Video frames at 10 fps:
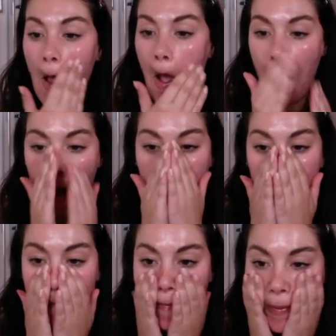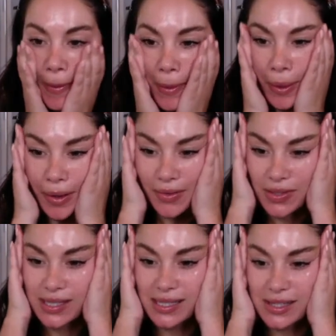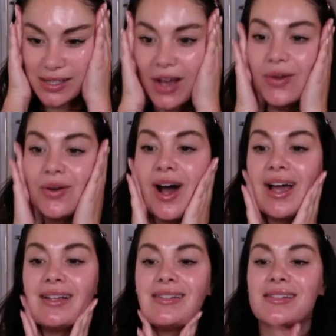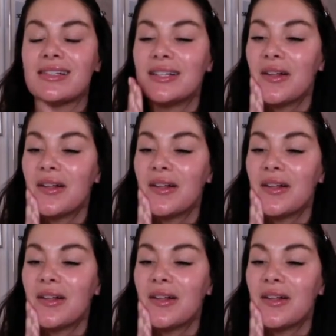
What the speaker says: This is so nice.